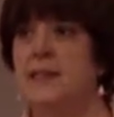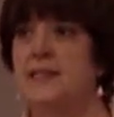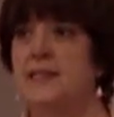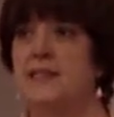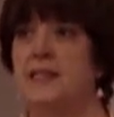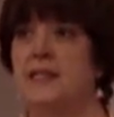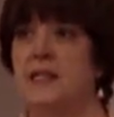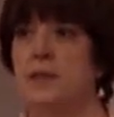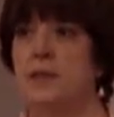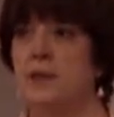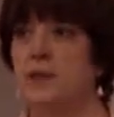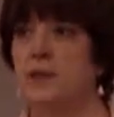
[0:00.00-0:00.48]

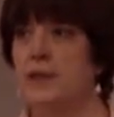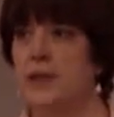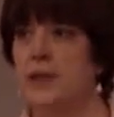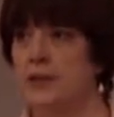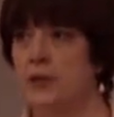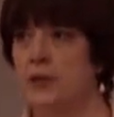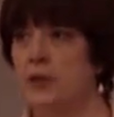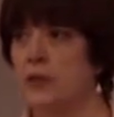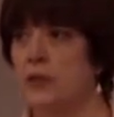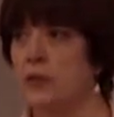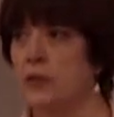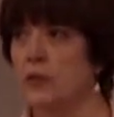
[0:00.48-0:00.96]

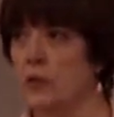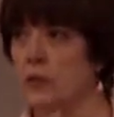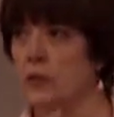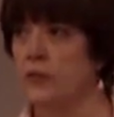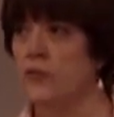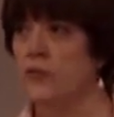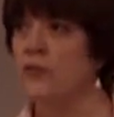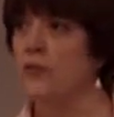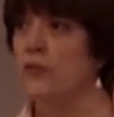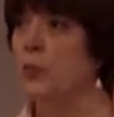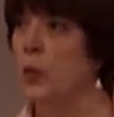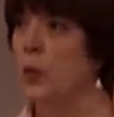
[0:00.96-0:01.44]
stimulate the
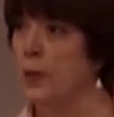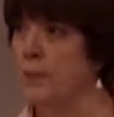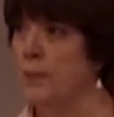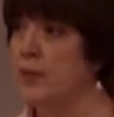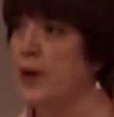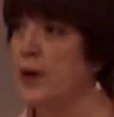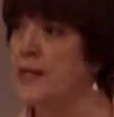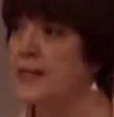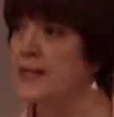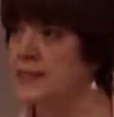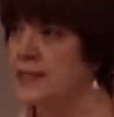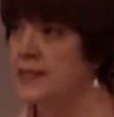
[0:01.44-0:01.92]
growth of more
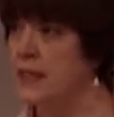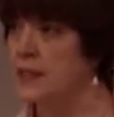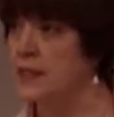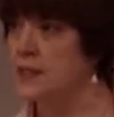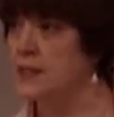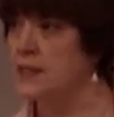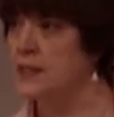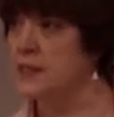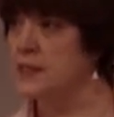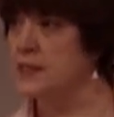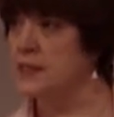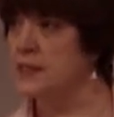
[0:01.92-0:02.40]
breast
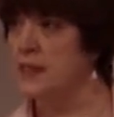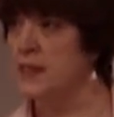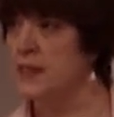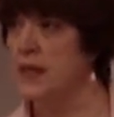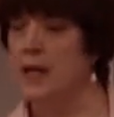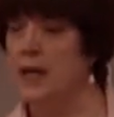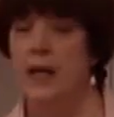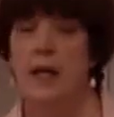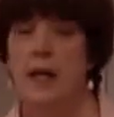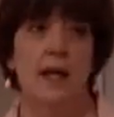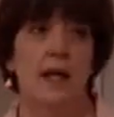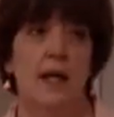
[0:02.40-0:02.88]
cells.
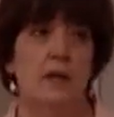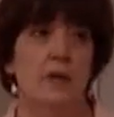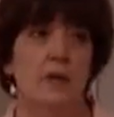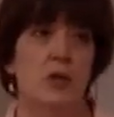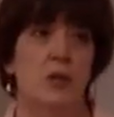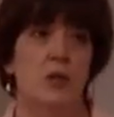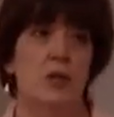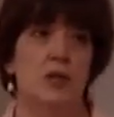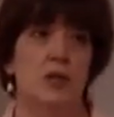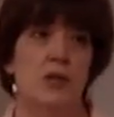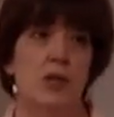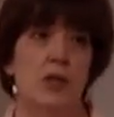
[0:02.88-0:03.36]

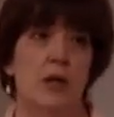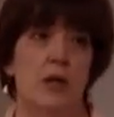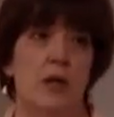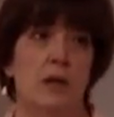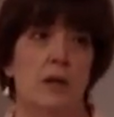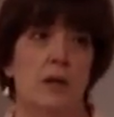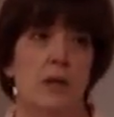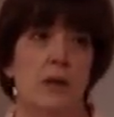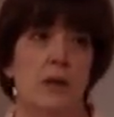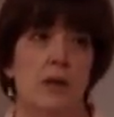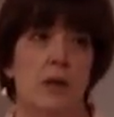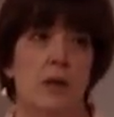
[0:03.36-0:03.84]
Those are
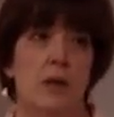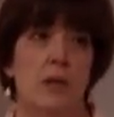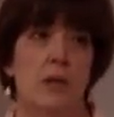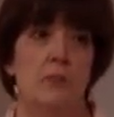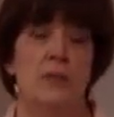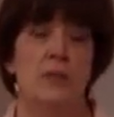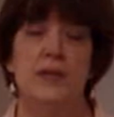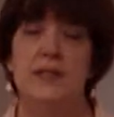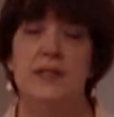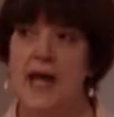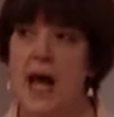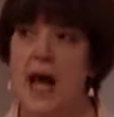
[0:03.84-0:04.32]

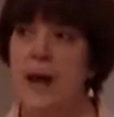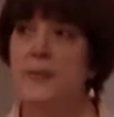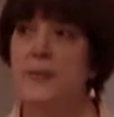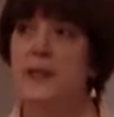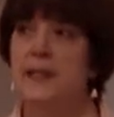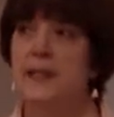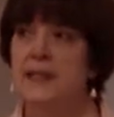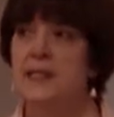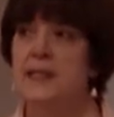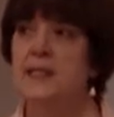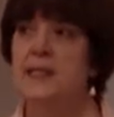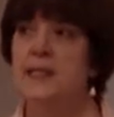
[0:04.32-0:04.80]

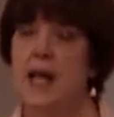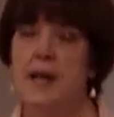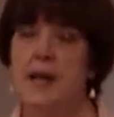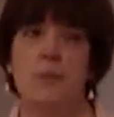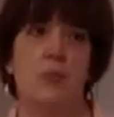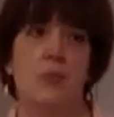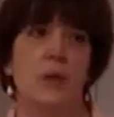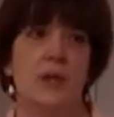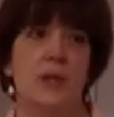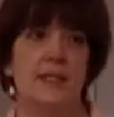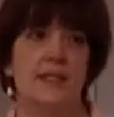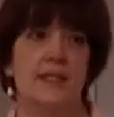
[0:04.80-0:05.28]
predominantly
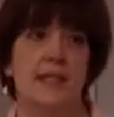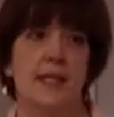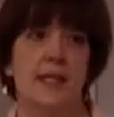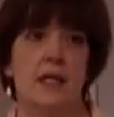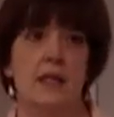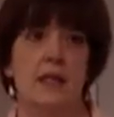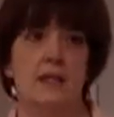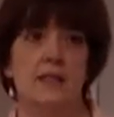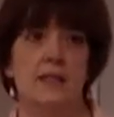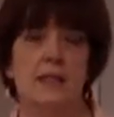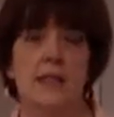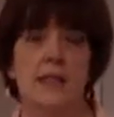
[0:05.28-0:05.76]
type 1
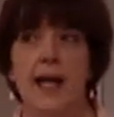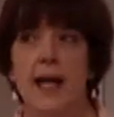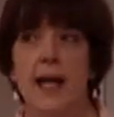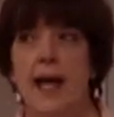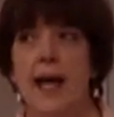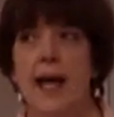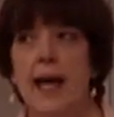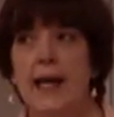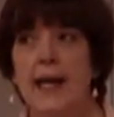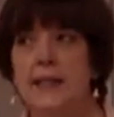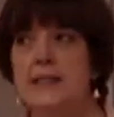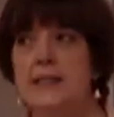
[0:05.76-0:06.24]
cells
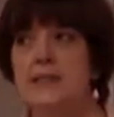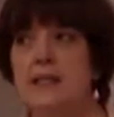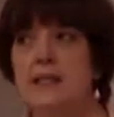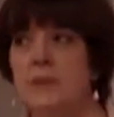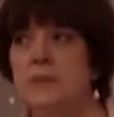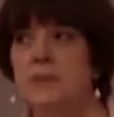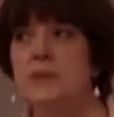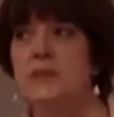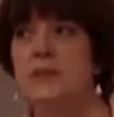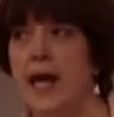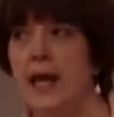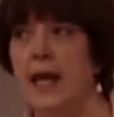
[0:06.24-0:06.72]
and
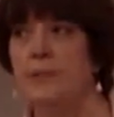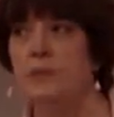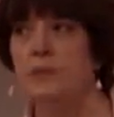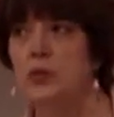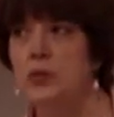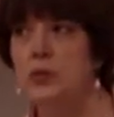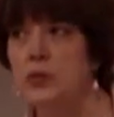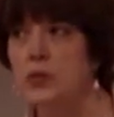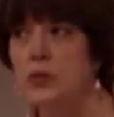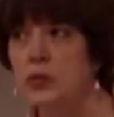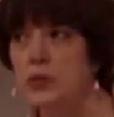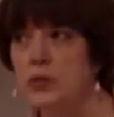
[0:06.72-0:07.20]
some type
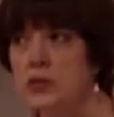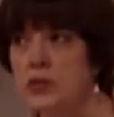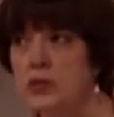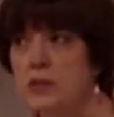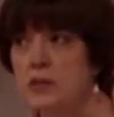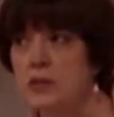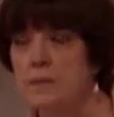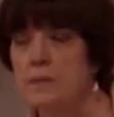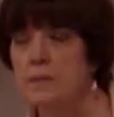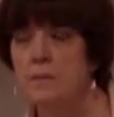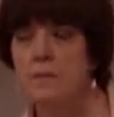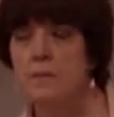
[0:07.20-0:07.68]
2s.